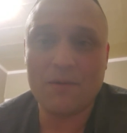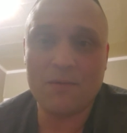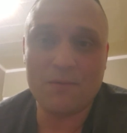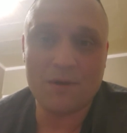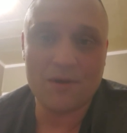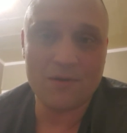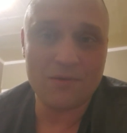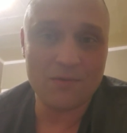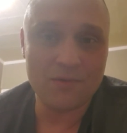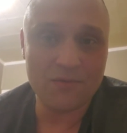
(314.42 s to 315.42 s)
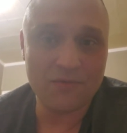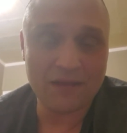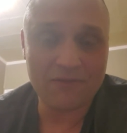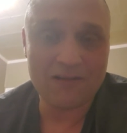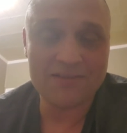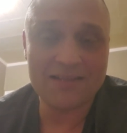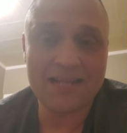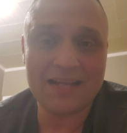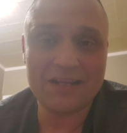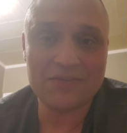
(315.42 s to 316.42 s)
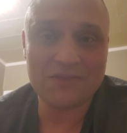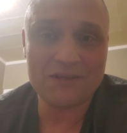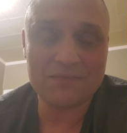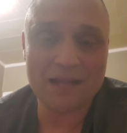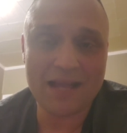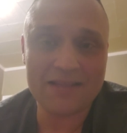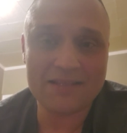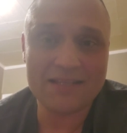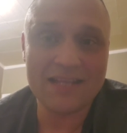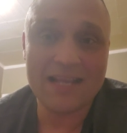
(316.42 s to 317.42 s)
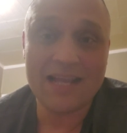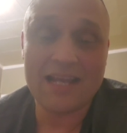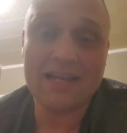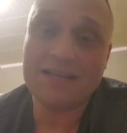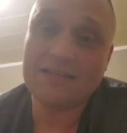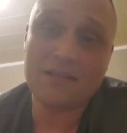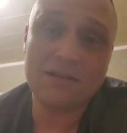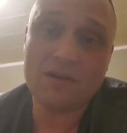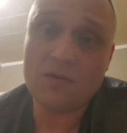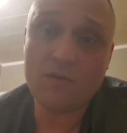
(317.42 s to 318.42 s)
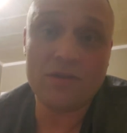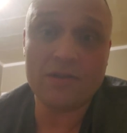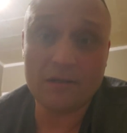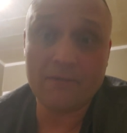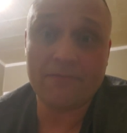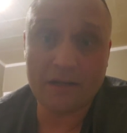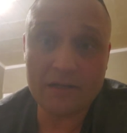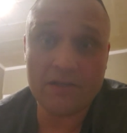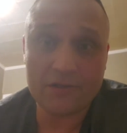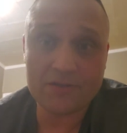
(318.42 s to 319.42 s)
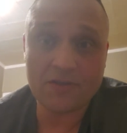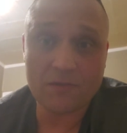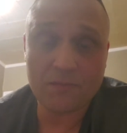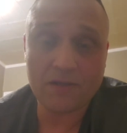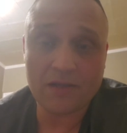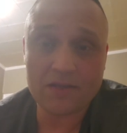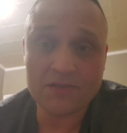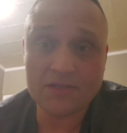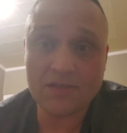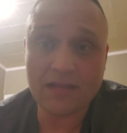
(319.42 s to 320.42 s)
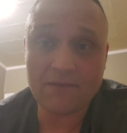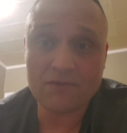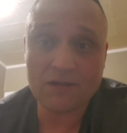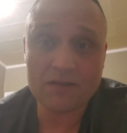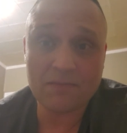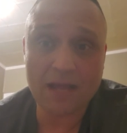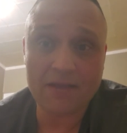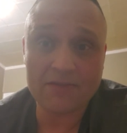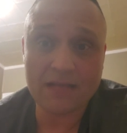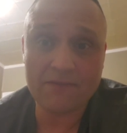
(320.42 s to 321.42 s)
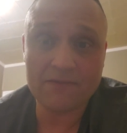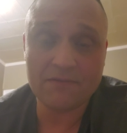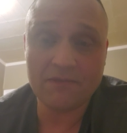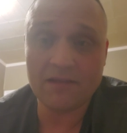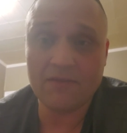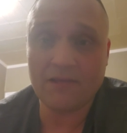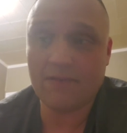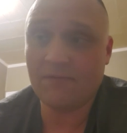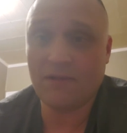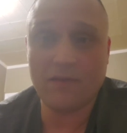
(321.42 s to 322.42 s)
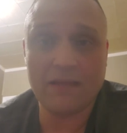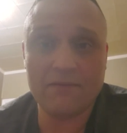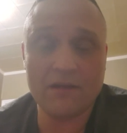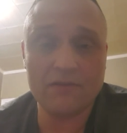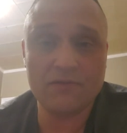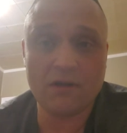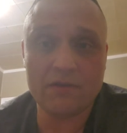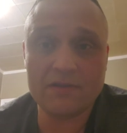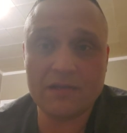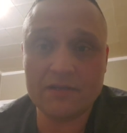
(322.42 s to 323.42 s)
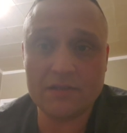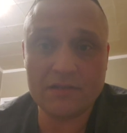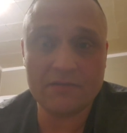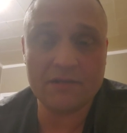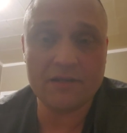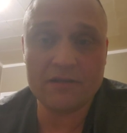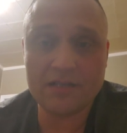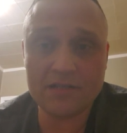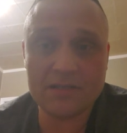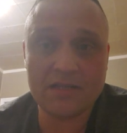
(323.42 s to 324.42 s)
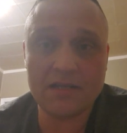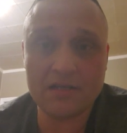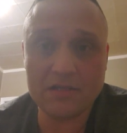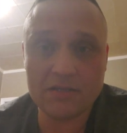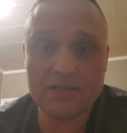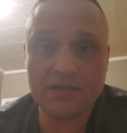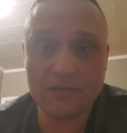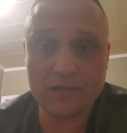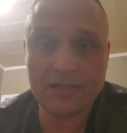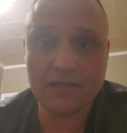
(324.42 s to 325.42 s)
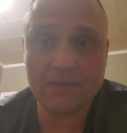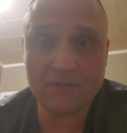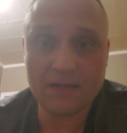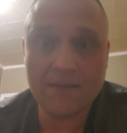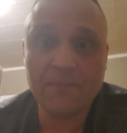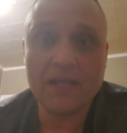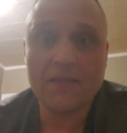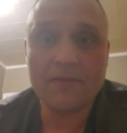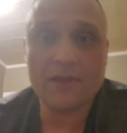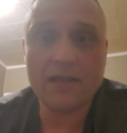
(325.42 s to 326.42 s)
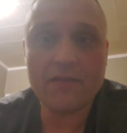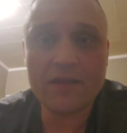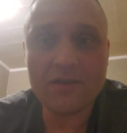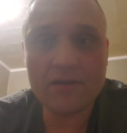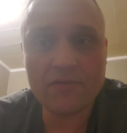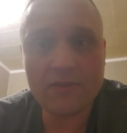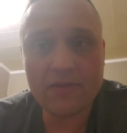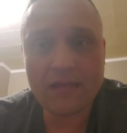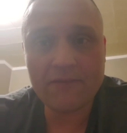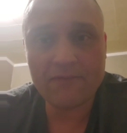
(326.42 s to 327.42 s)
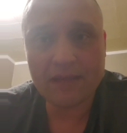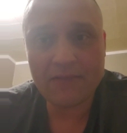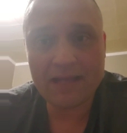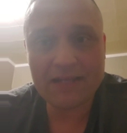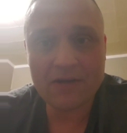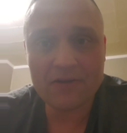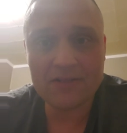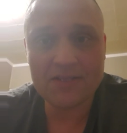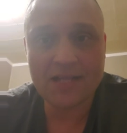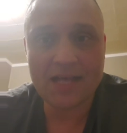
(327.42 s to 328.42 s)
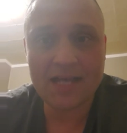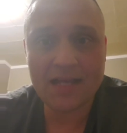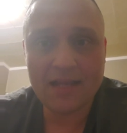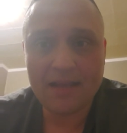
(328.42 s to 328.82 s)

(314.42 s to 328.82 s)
well they've crossed the line, they've trespassed, and next thing you know, you're defending yourself because they've trespassed and they've gone through all these things: their attention seeking, the jealousy, the greed, the envy. Then they've acted on this lie.